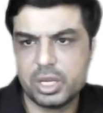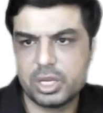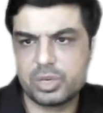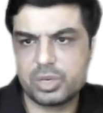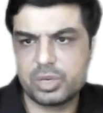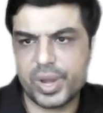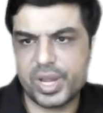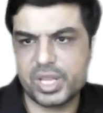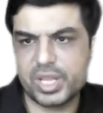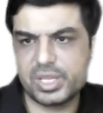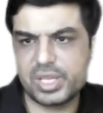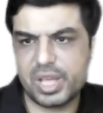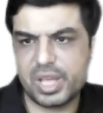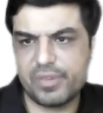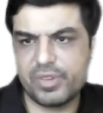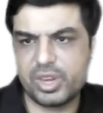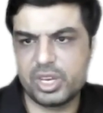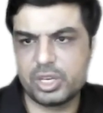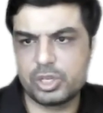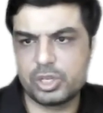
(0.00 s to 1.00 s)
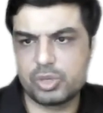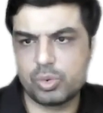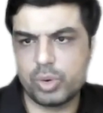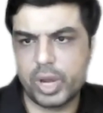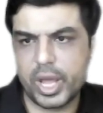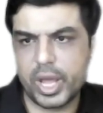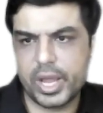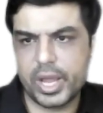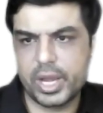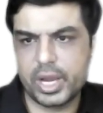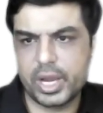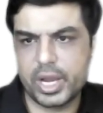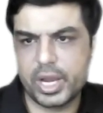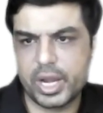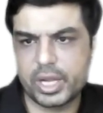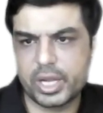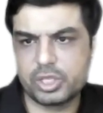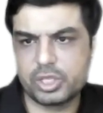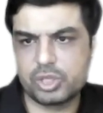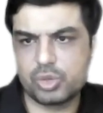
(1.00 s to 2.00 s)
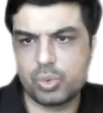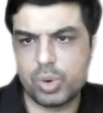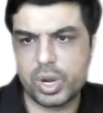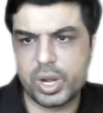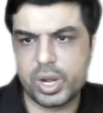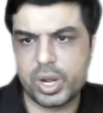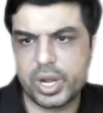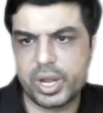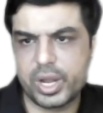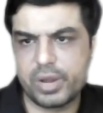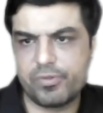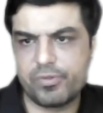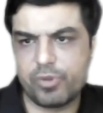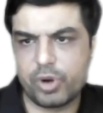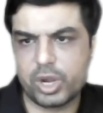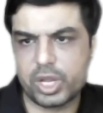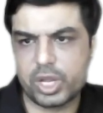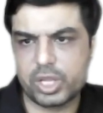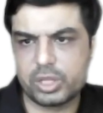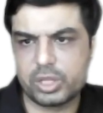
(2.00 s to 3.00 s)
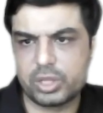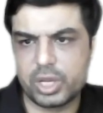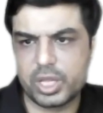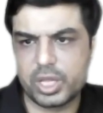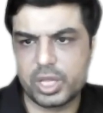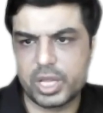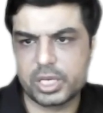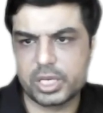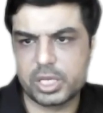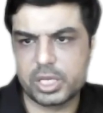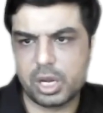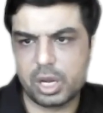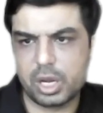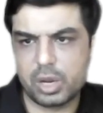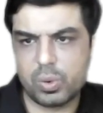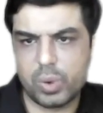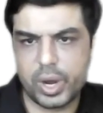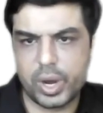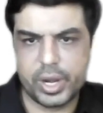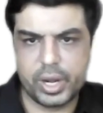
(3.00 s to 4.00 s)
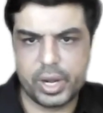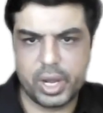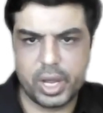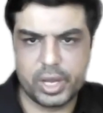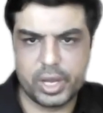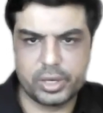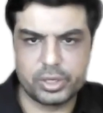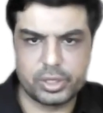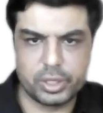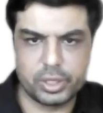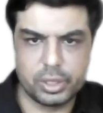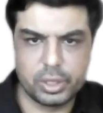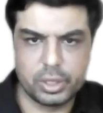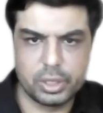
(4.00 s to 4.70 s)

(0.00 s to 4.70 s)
27 into 9, and that is 243. That's the required answer.